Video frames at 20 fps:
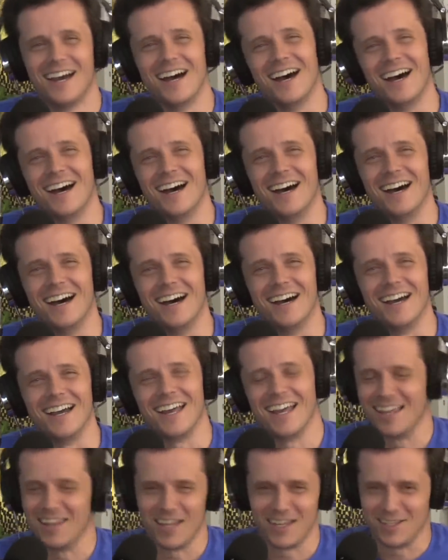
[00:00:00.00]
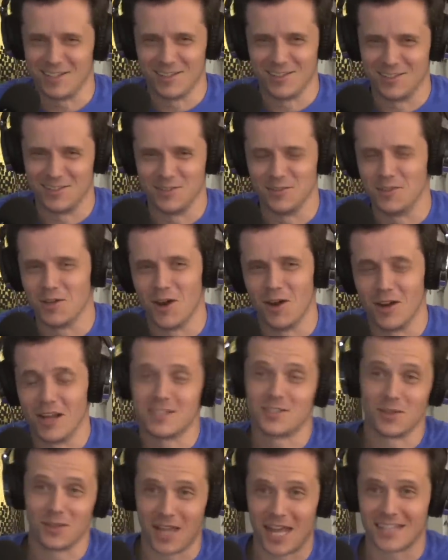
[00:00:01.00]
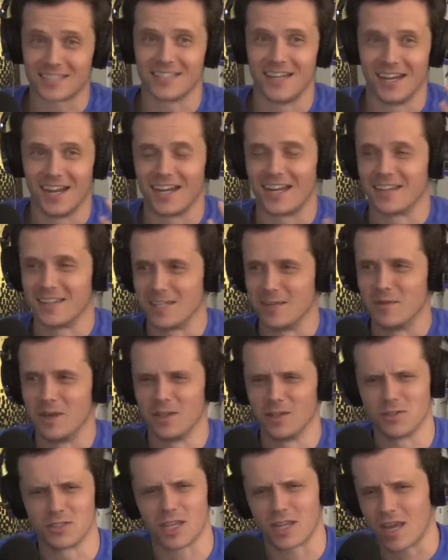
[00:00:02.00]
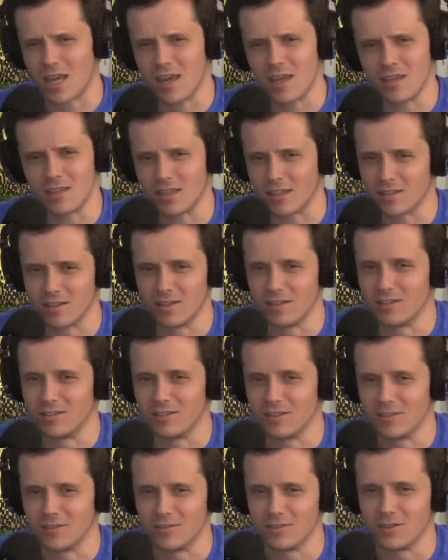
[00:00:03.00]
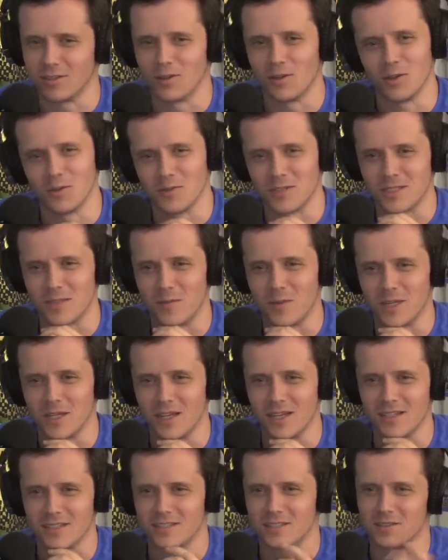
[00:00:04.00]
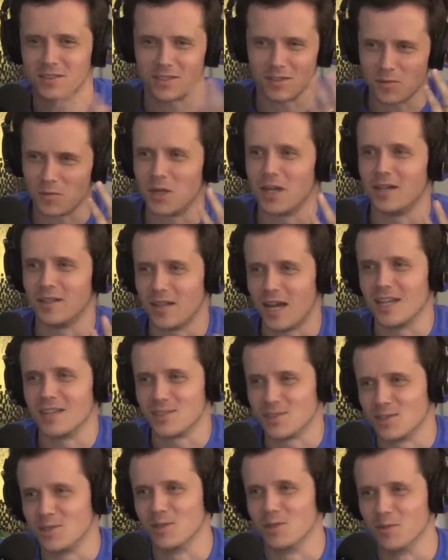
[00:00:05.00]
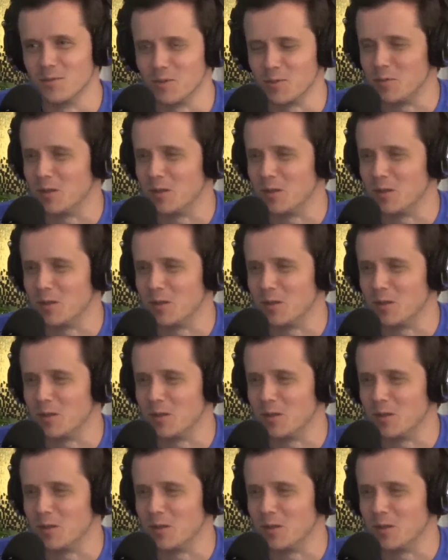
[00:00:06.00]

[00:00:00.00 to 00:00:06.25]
And then you don't. And so last night I got the email that was like, "Hey, like they're going with somebody else." And I was like, "Oh, well, I assumed,"